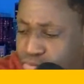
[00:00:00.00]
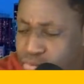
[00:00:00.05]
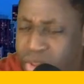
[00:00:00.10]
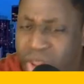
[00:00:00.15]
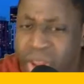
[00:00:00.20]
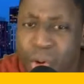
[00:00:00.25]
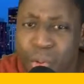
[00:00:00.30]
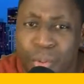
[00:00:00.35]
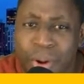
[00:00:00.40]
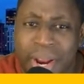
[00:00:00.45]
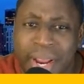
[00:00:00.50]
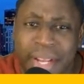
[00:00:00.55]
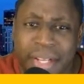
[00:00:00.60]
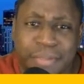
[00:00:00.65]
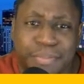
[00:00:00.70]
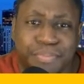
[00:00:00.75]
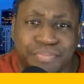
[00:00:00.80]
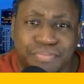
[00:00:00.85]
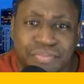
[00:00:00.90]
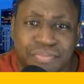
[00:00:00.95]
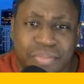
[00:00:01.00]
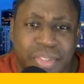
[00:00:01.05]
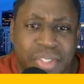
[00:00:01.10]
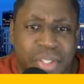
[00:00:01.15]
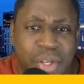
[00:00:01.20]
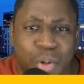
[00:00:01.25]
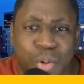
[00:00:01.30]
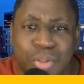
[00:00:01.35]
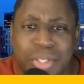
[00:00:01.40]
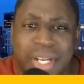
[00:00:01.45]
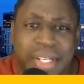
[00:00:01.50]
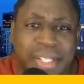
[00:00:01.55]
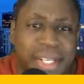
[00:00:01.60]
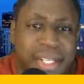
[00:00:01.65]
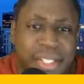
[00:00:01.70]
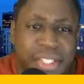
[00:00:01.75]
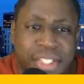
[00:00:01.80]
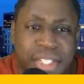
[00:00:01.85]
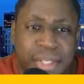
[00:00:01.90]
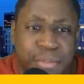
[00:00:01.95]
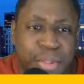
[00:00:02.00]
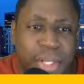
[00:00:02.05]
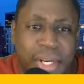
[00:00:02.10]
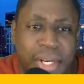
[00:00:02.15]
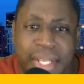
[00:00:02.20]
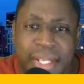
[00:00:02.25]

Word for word: Right? Who's at a dealership trying to get